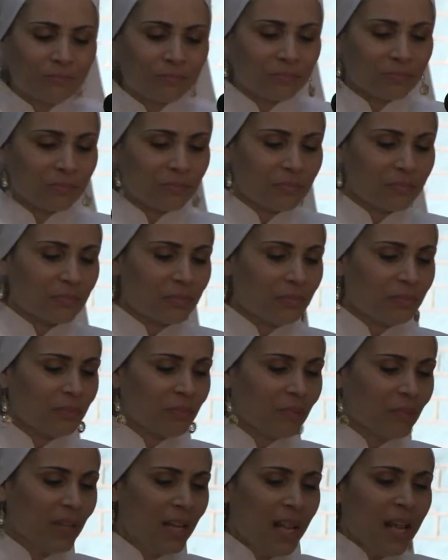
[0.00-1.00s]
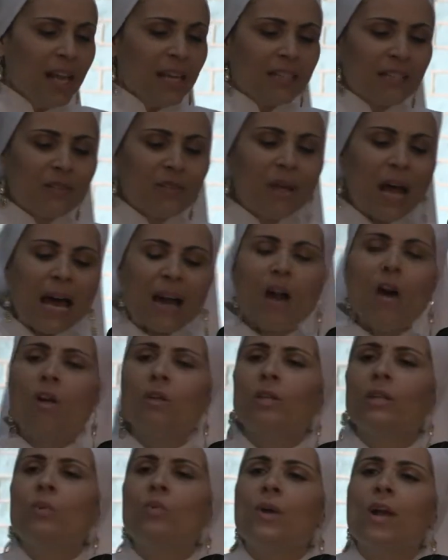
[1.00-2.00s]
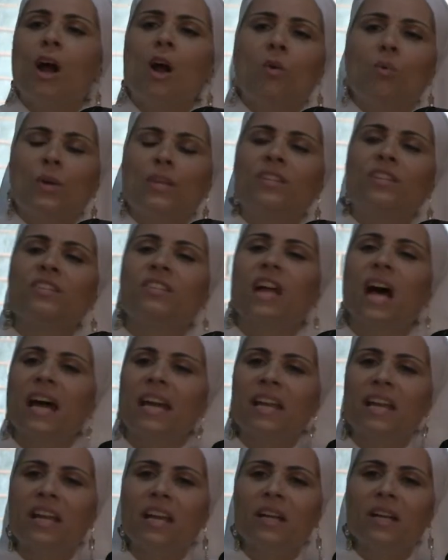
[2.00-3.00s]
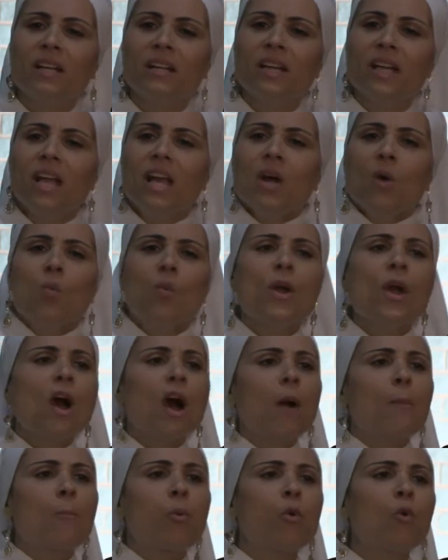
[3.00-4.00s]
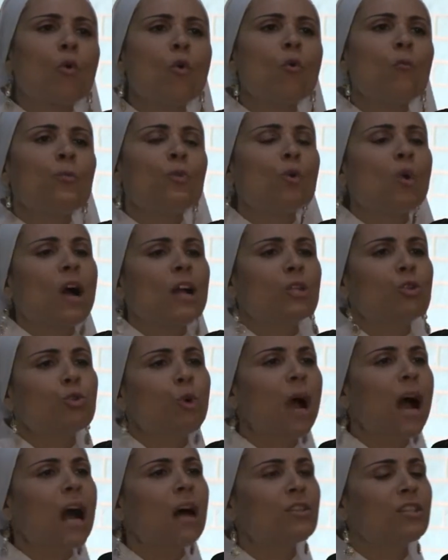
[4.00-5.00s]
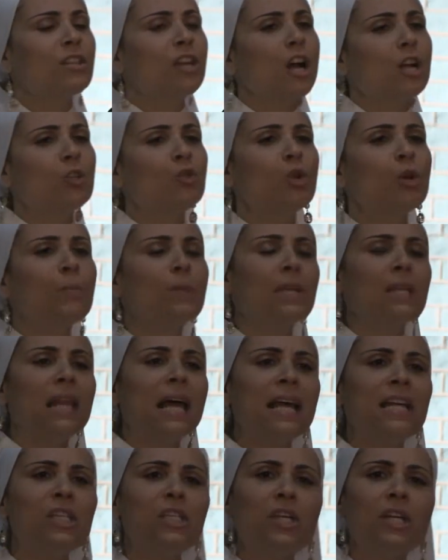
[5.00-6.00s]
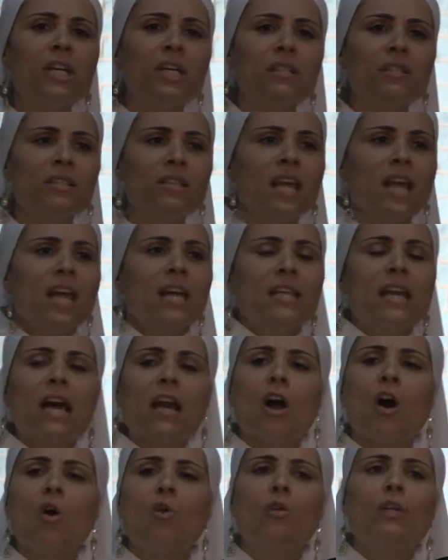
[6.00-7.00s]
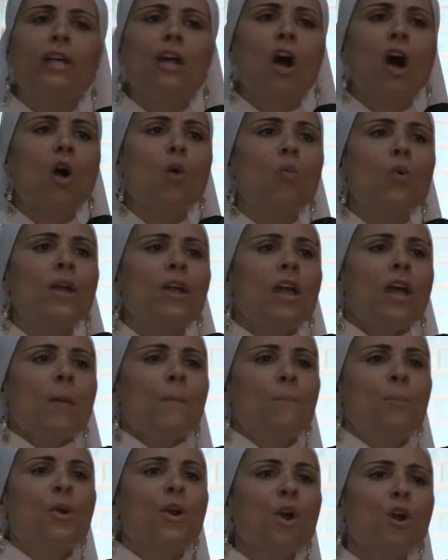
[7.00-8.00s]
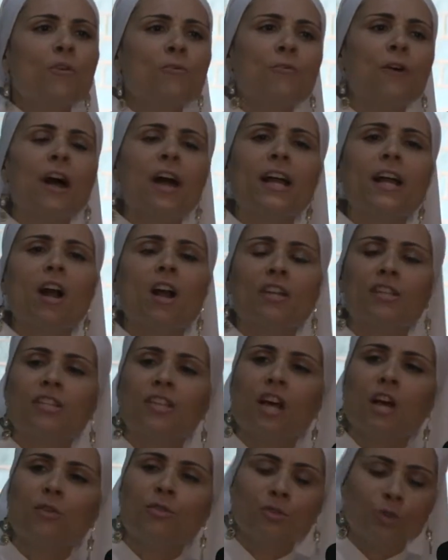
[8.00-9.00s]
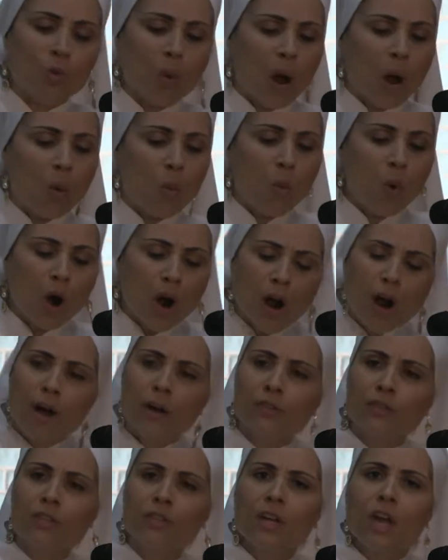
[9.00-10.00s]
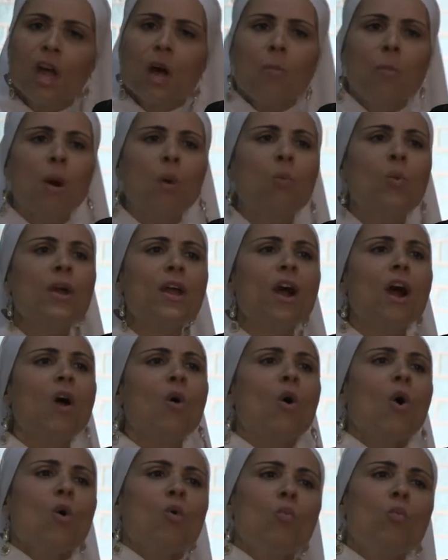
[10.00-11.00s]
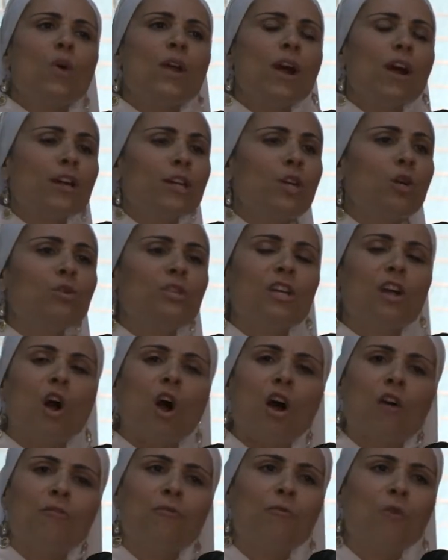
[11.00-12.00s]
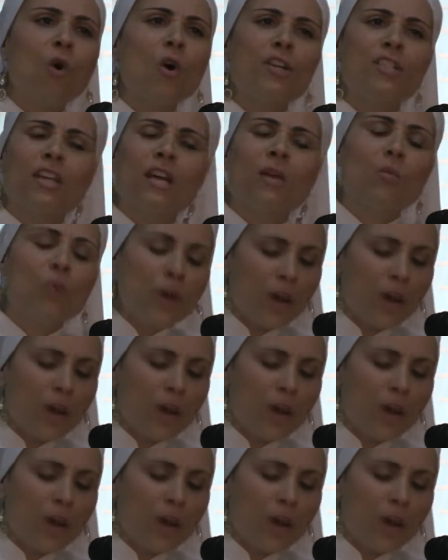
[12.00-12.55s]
ma'am. So not only are we studying, we are approved through our trials and our tribulations. Not only are we purifying ourselves through our works, but we are using our force and